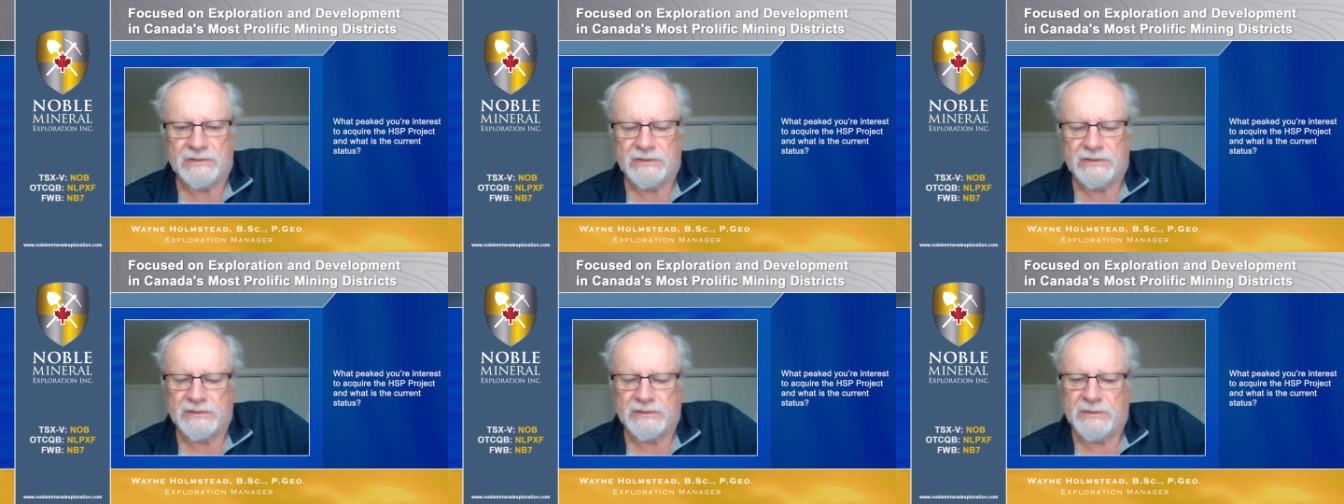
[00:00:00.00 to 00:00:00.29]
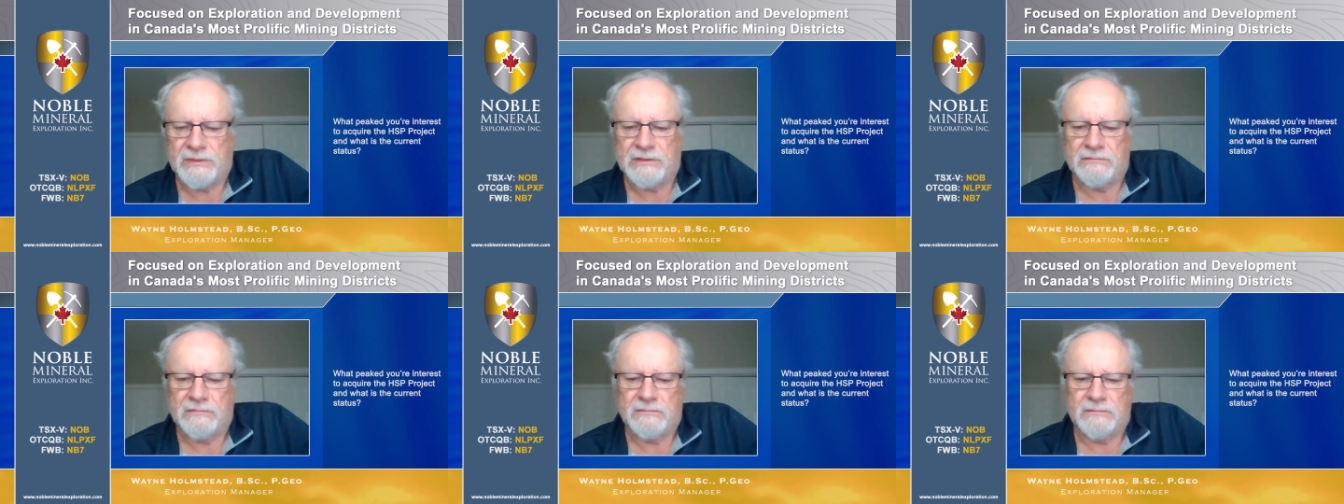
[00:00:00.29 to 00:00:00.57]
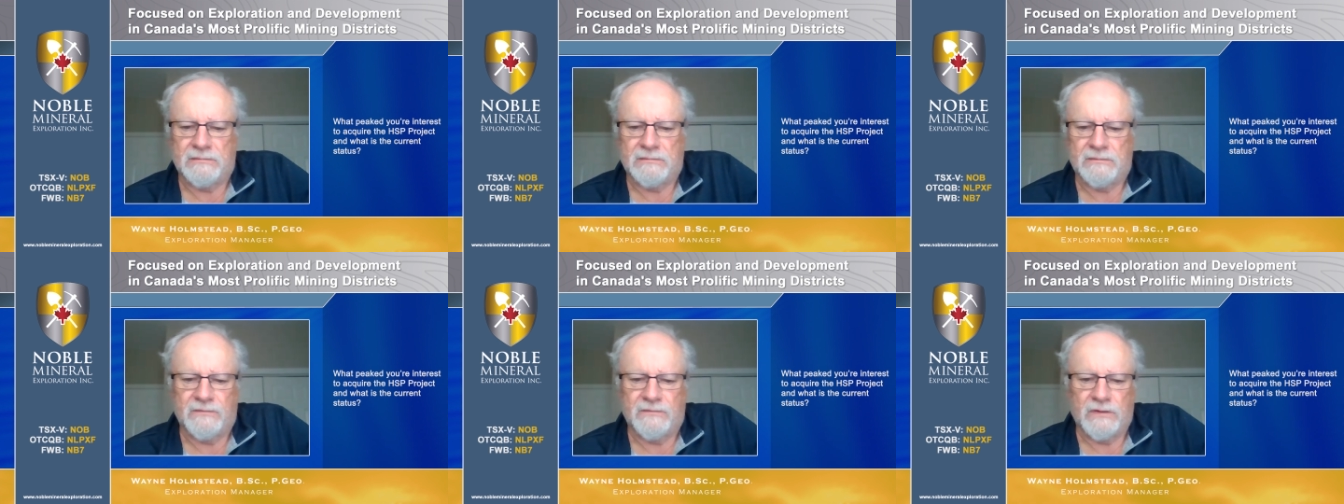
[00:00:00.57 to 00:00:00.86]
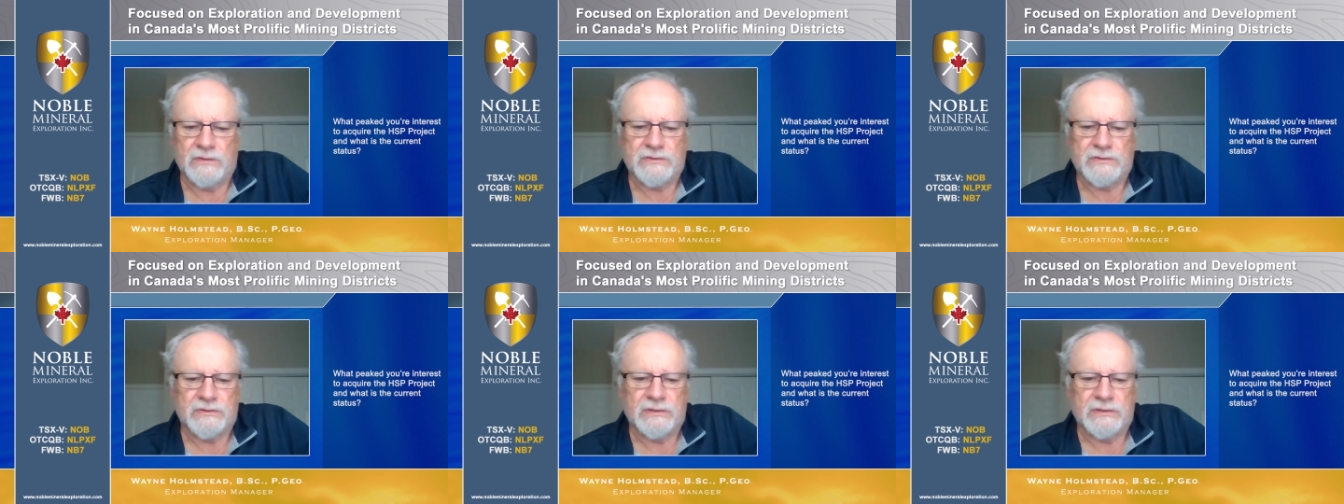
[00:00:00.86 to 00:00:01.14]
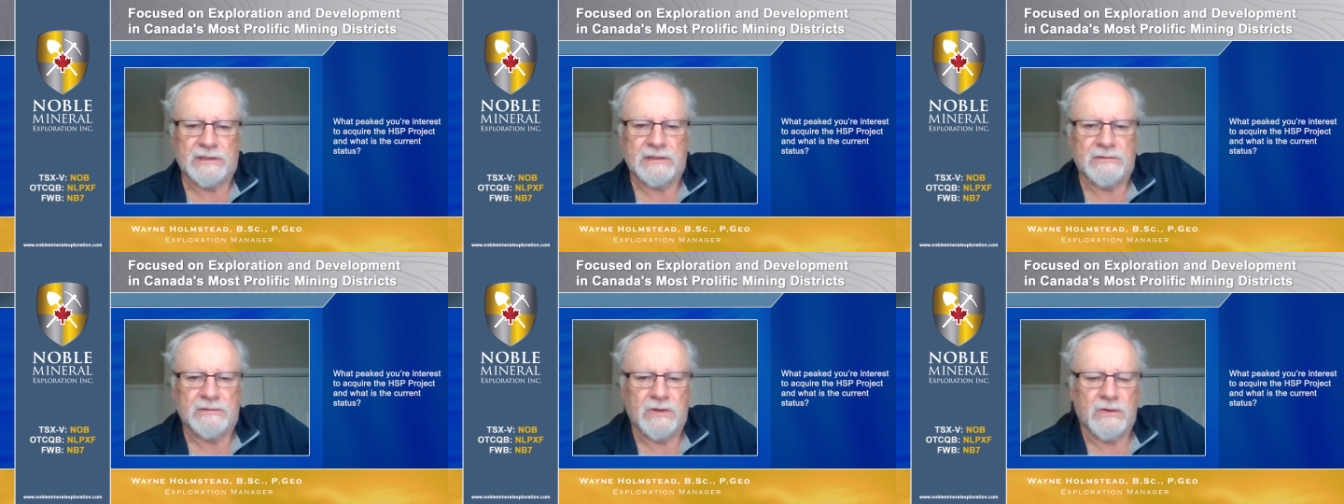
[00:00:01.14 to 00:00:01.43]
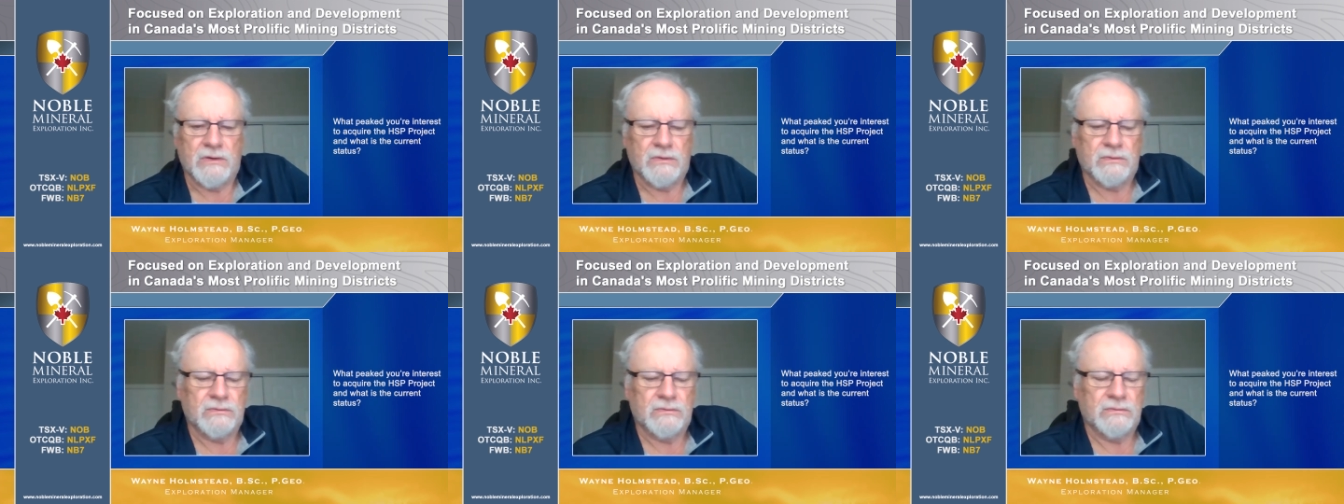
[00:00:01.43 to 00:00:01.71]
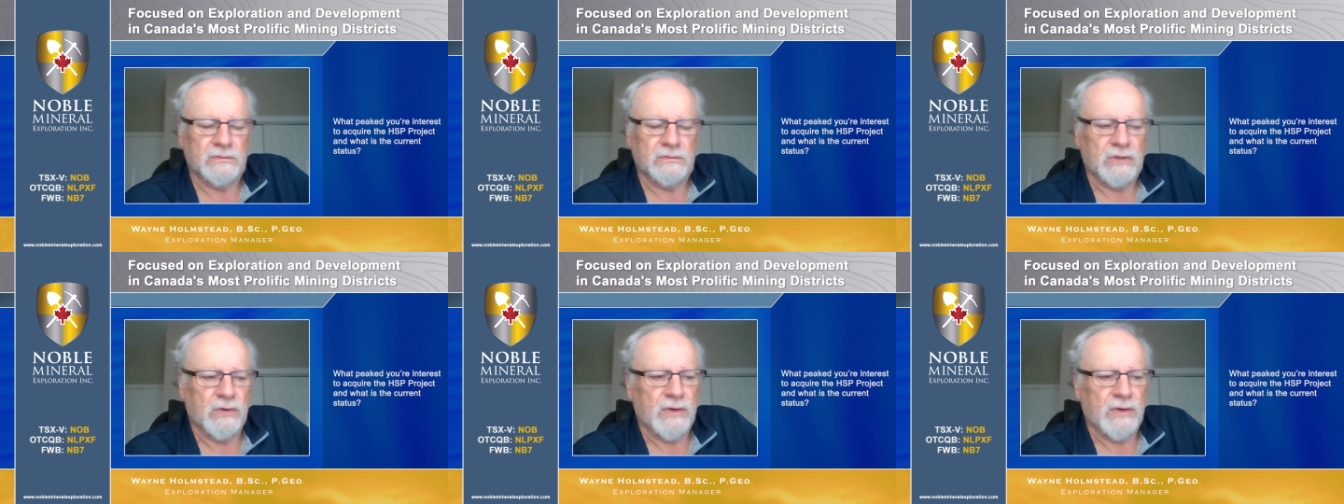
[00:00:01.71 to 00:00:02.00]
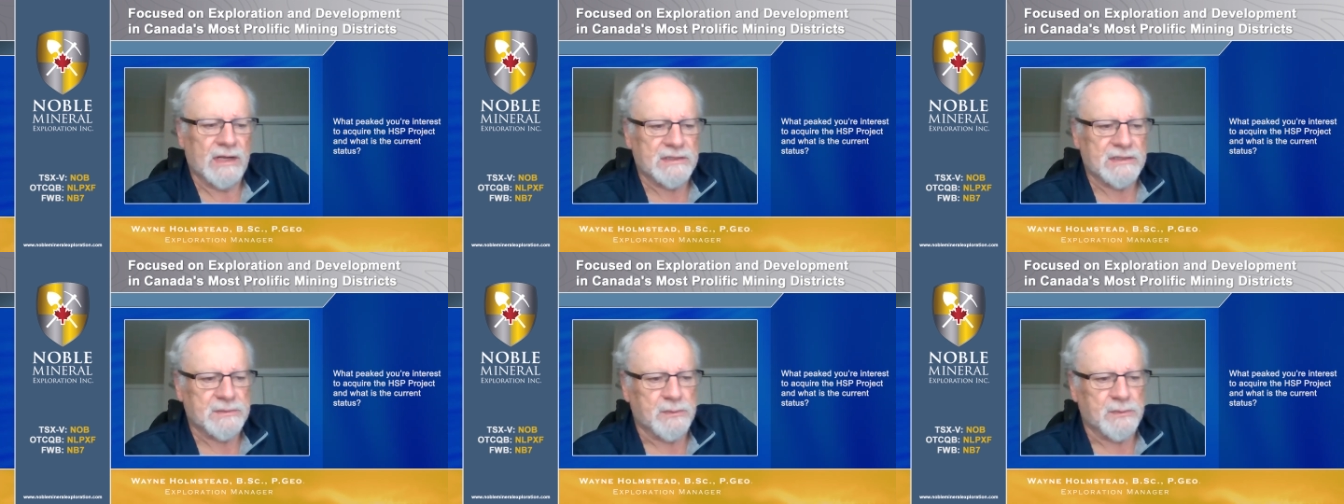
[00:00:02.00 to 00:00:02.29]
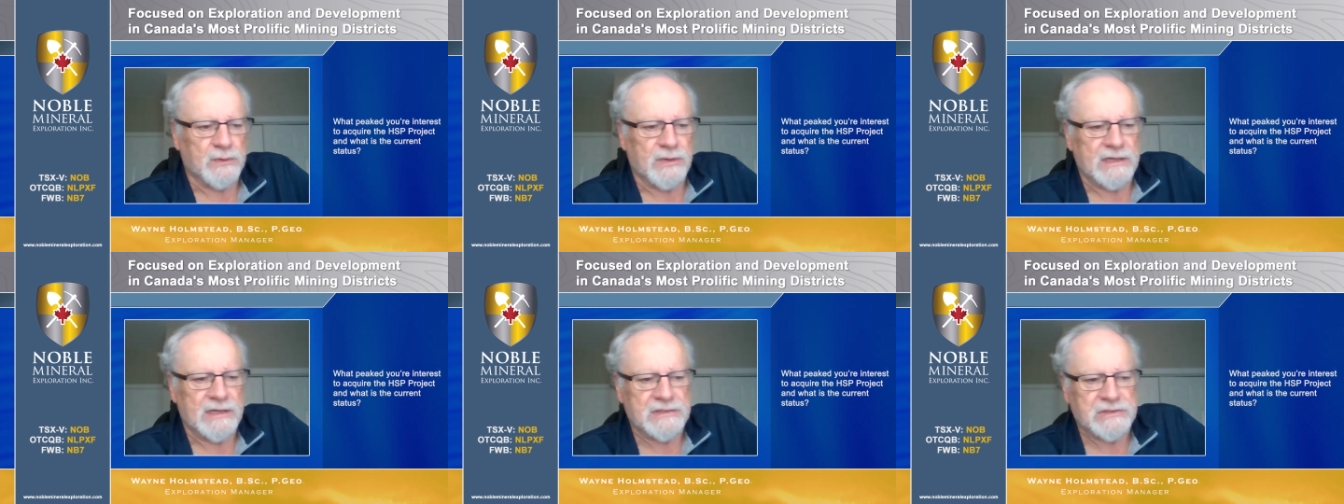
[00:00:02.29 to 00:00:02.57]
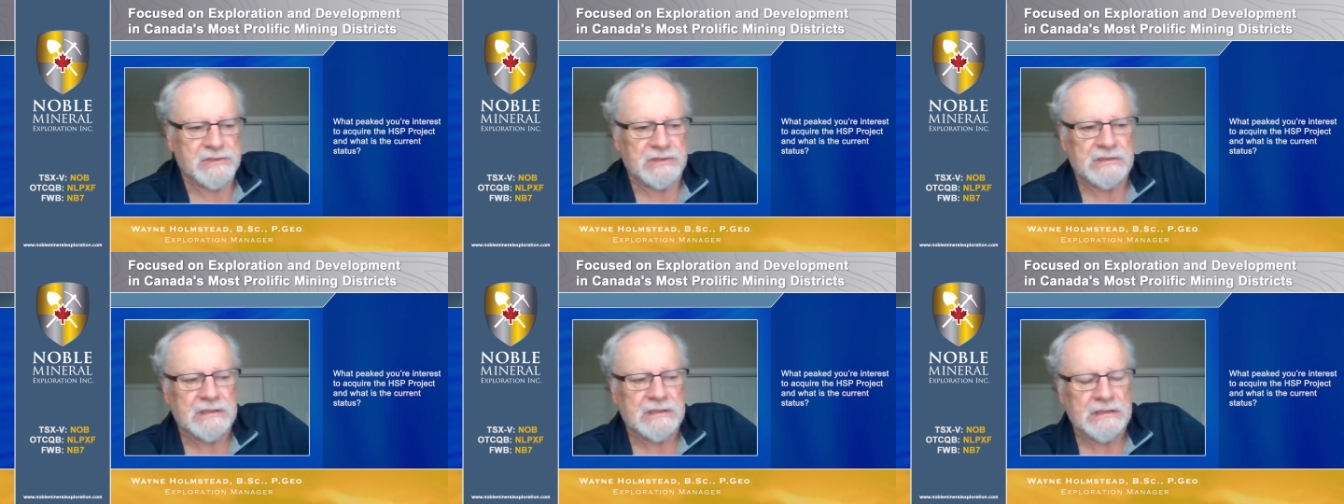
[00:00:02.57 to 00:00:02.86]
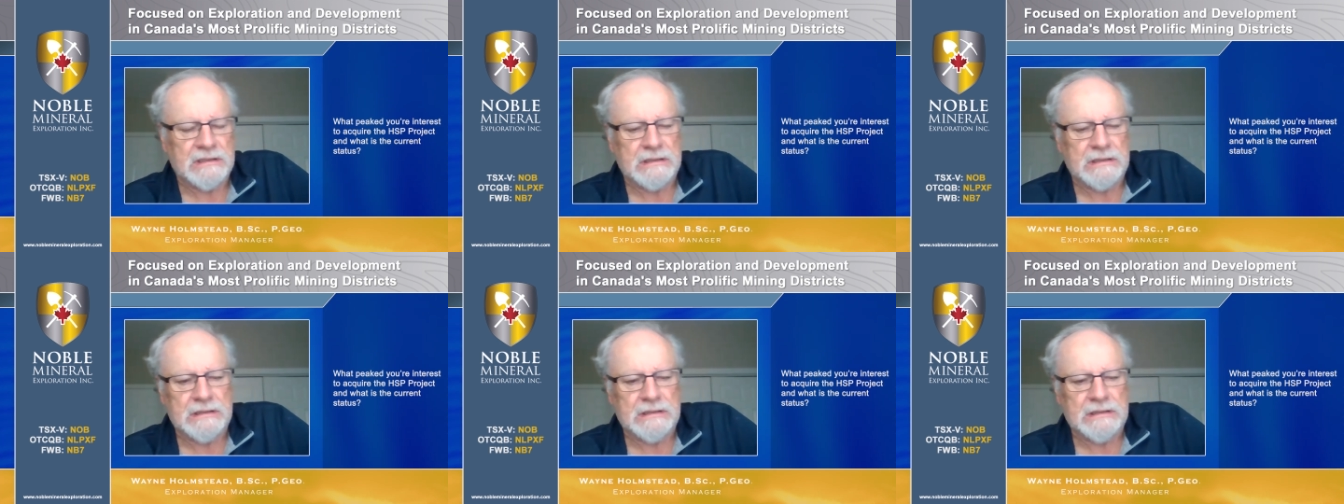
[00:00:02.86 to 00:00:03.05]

there's been virtually no no exploration.